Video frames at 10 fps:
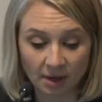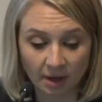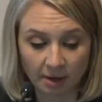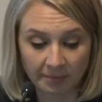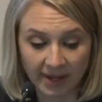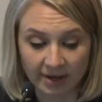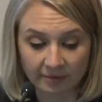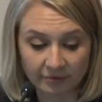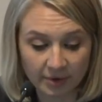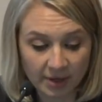
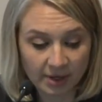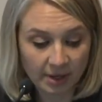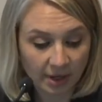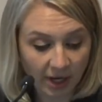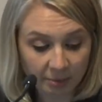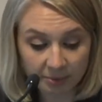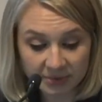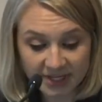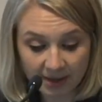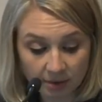have.
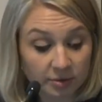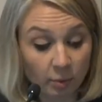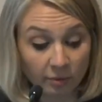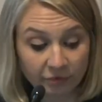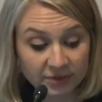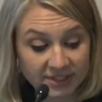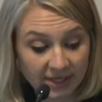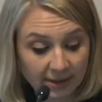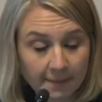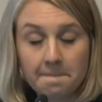
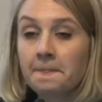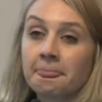Fatigue.